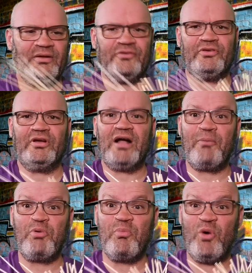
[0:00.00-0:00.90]
I'll do a
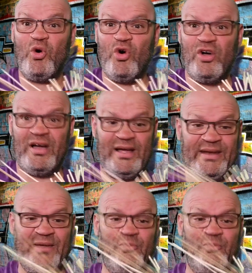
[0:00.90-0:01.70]
couple more and